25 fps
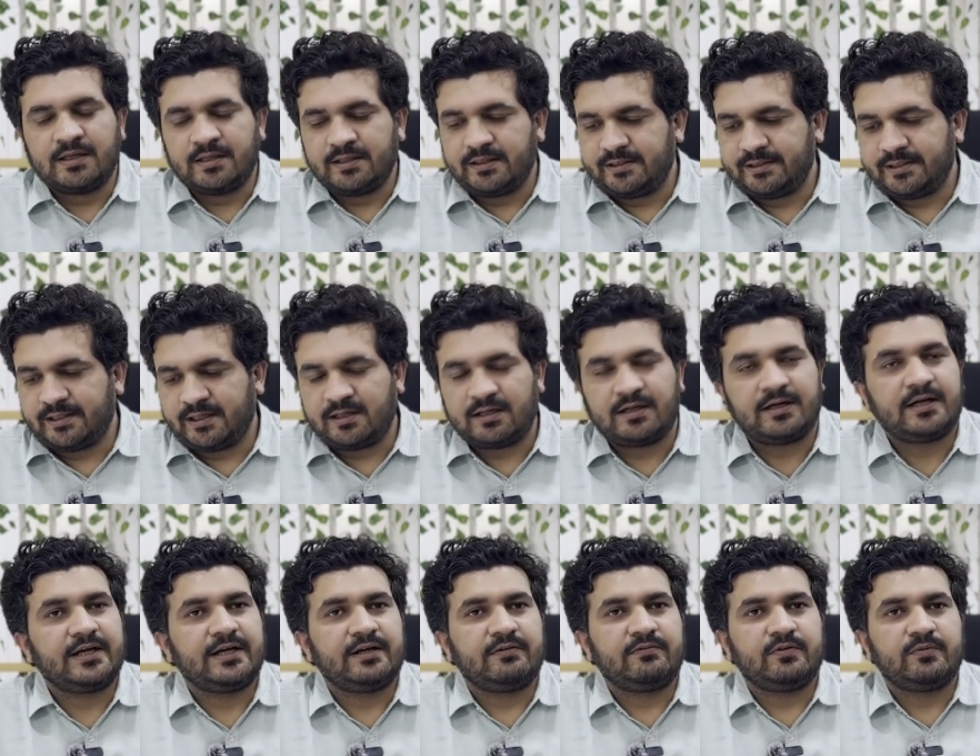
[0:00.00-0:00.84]
Yeah,
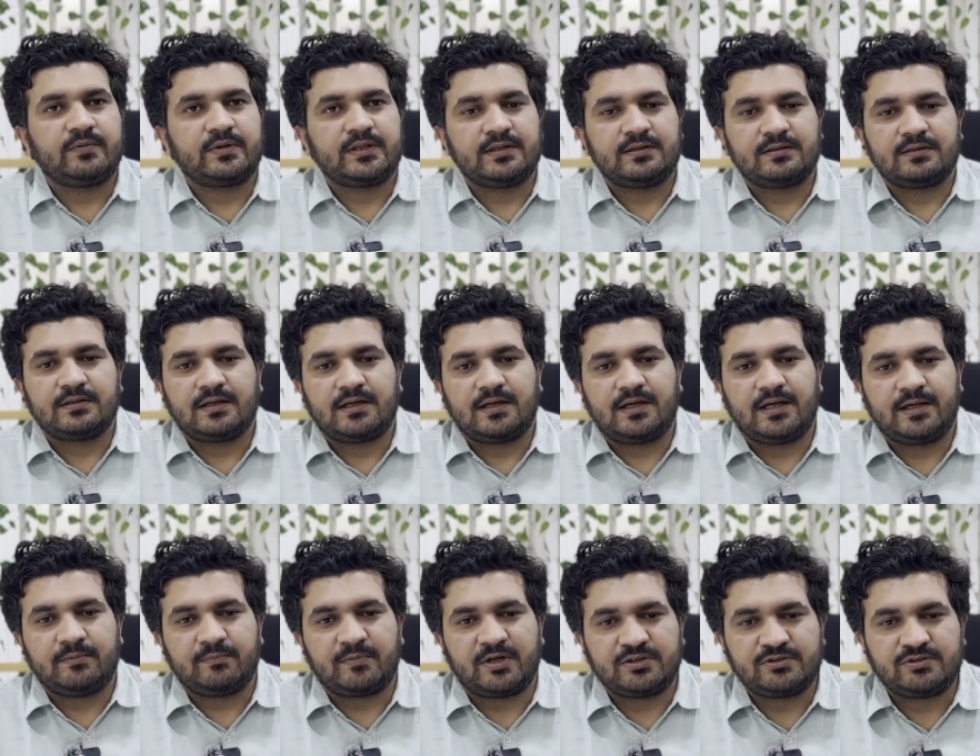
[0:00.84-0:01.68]
hi everyone.
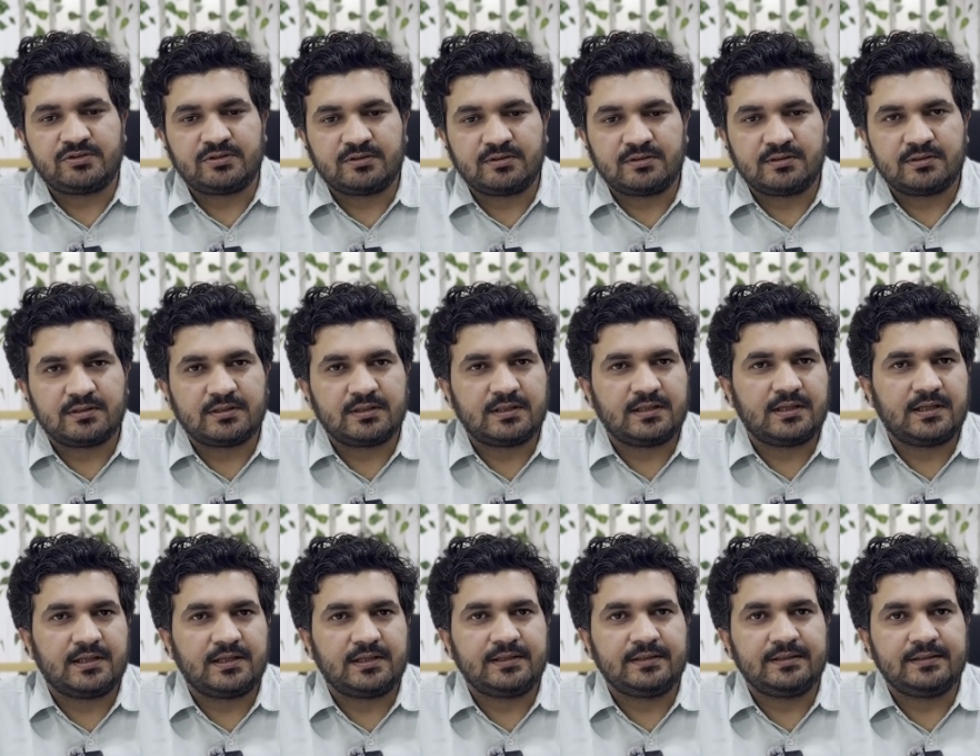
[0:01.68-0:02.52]
I'm Arjun
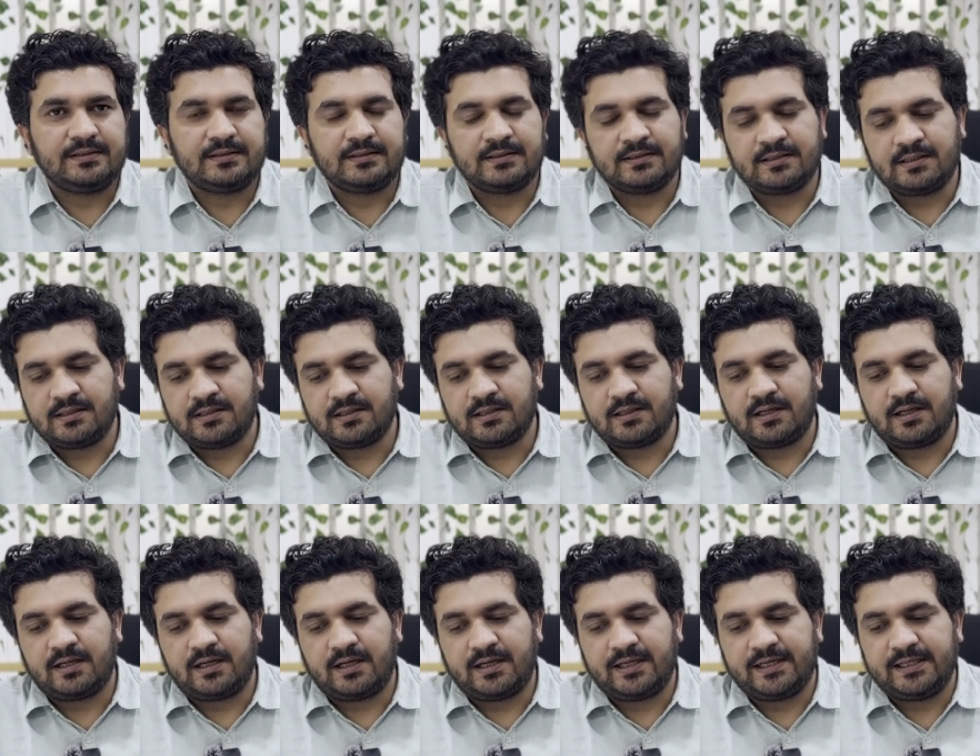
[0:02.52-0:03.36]

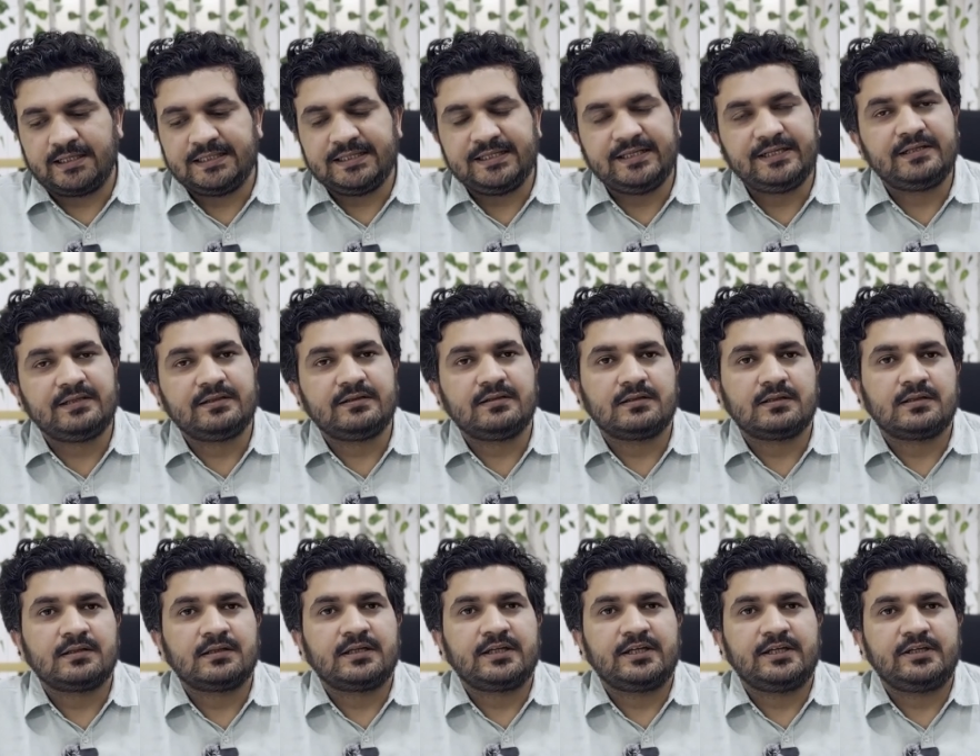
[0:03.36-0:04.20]
and I lead
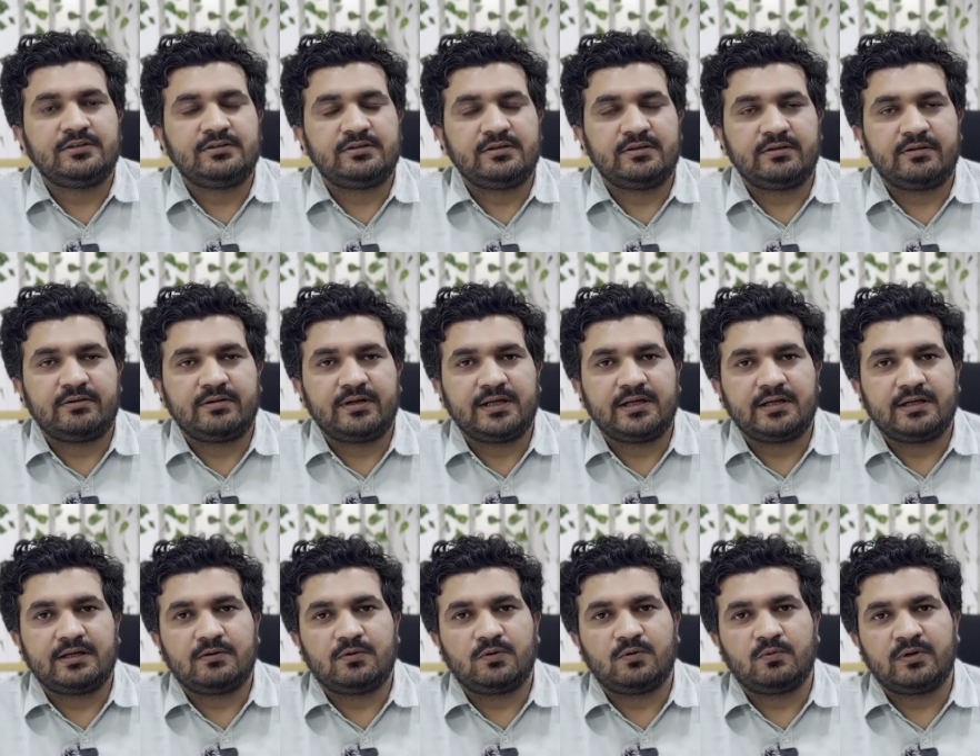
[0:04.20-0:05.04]
engineering
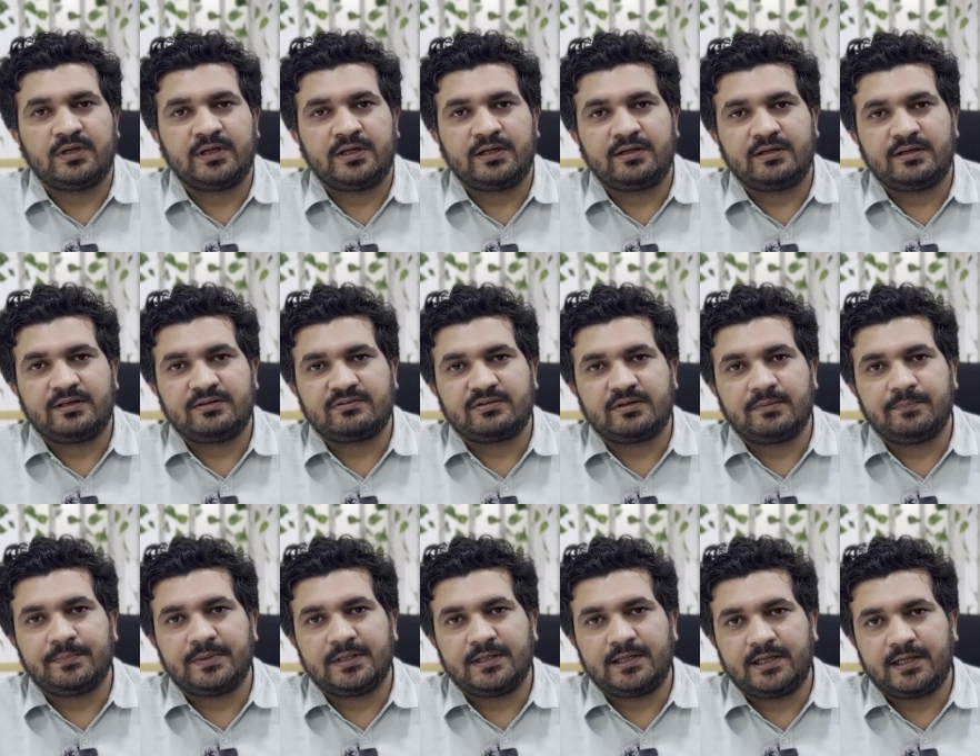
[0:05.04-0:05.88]
over here in
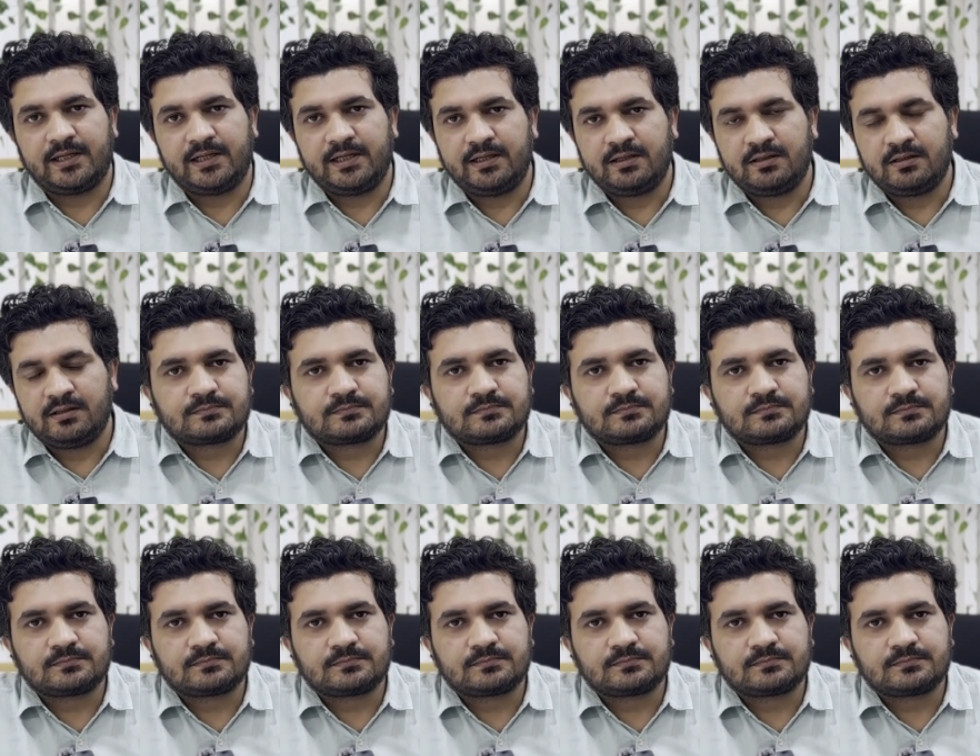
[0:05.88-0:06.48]
SimplAI.